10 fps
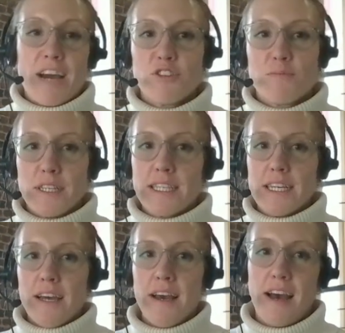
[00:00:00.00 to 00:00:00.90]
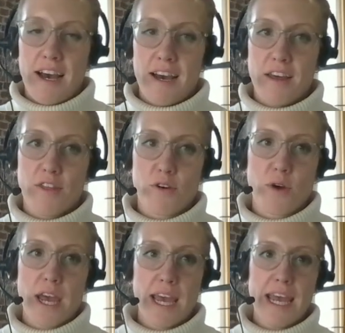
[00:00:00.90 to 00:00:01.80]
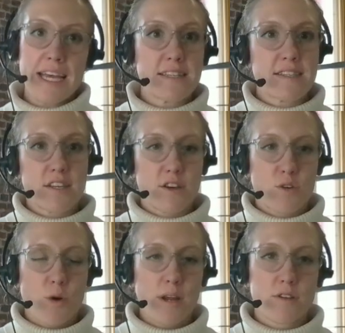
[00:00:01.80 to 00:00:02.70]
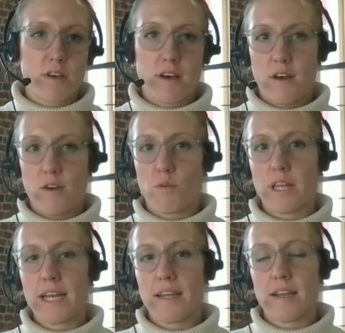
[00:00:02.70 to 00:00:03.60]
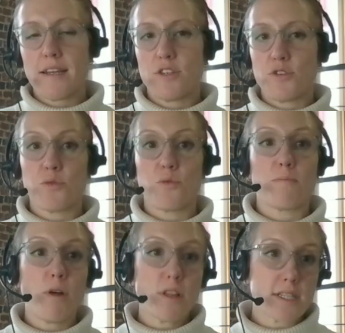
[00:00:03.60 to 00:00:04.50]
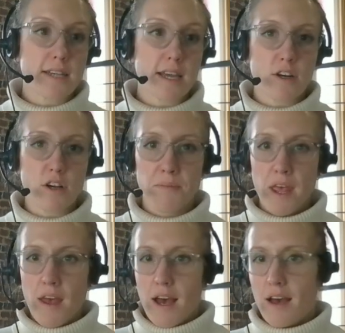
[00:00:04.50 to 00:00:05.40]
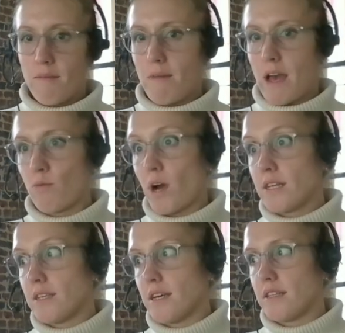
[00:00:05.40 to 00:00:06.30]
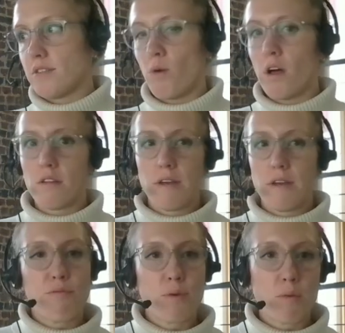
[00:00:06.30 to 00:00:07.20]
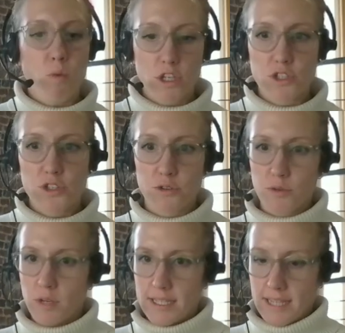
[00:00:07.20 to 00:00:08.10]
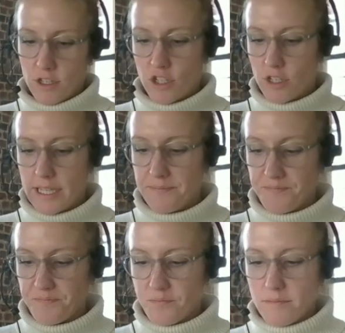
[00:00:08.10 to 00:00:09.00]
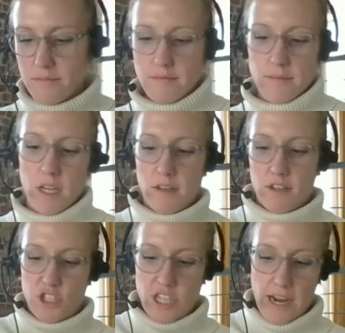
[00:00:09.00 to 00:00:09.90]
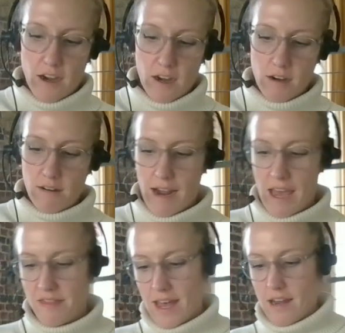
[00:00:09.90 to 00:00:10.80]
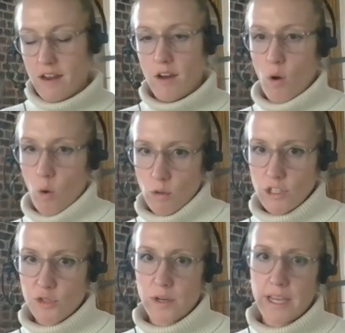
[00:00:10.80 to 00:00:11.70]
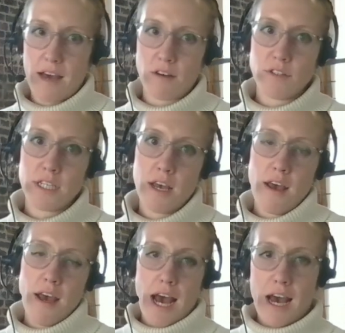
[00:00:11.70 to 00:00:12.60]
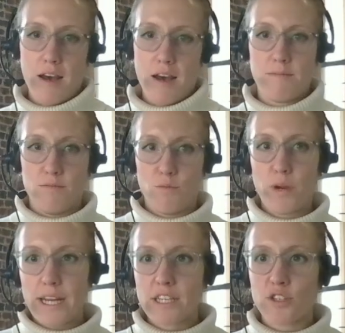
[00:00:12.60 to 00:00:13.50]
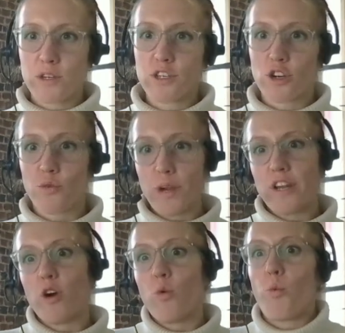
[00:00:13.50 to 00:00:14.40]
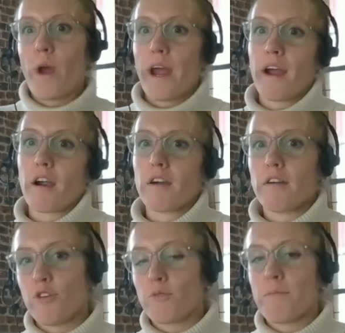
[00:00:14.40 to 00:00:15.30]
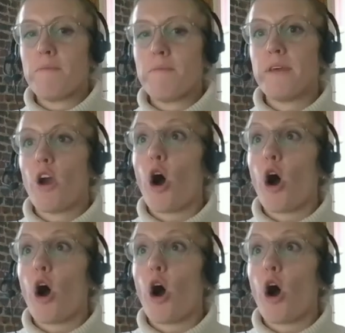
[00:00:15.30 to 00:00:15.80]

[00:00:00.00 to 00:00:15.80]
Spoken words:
Accountability, though, is quite related to the policy cycle. And why is this? Well, if we want to essentially share and then hold to account, we need to ensure we know where there may